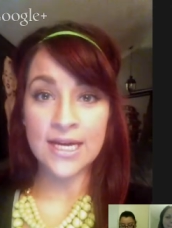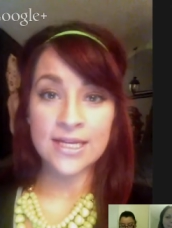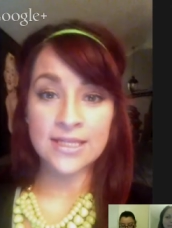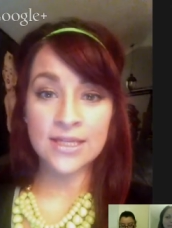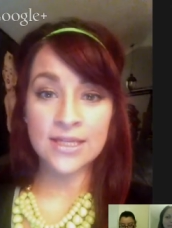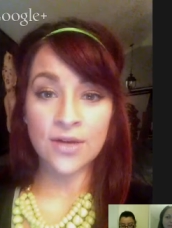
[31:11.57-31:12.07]

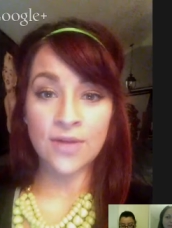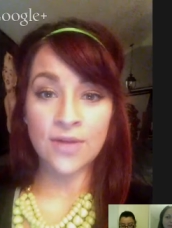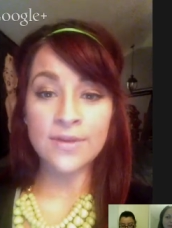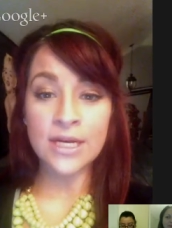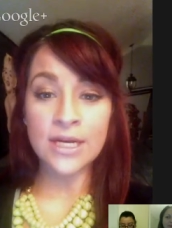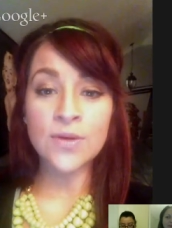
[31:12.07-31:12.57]
So that
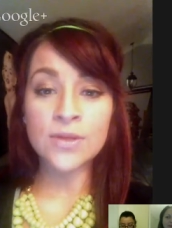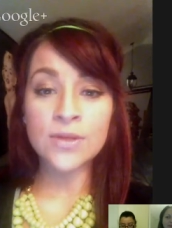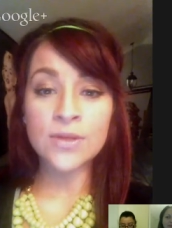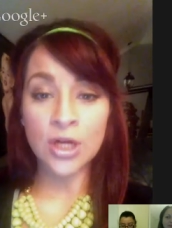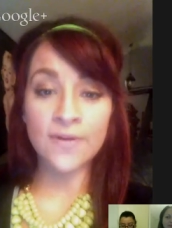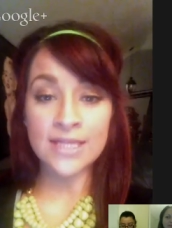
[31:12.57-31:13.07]
was a new
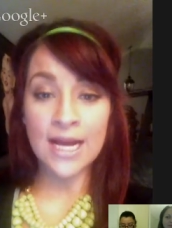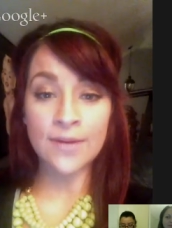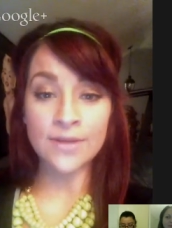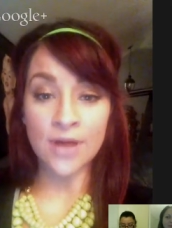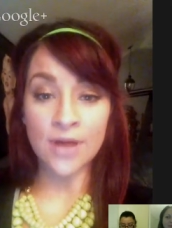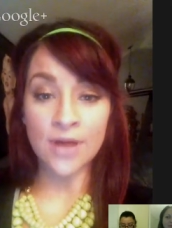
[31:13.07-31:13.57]
service that I
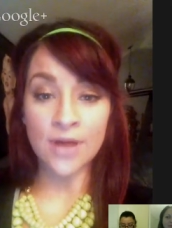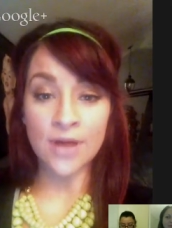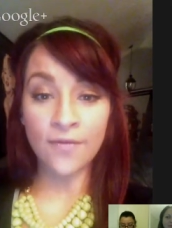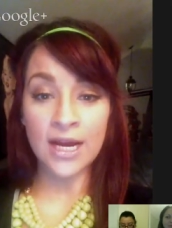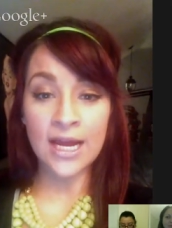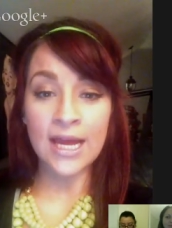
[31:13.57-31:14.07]
was
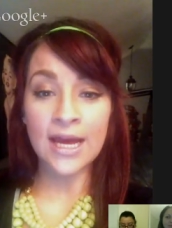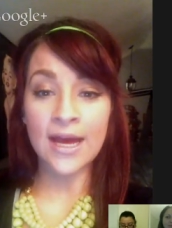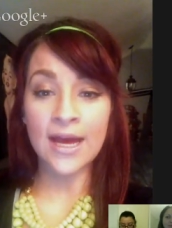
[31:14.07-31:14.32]
offering,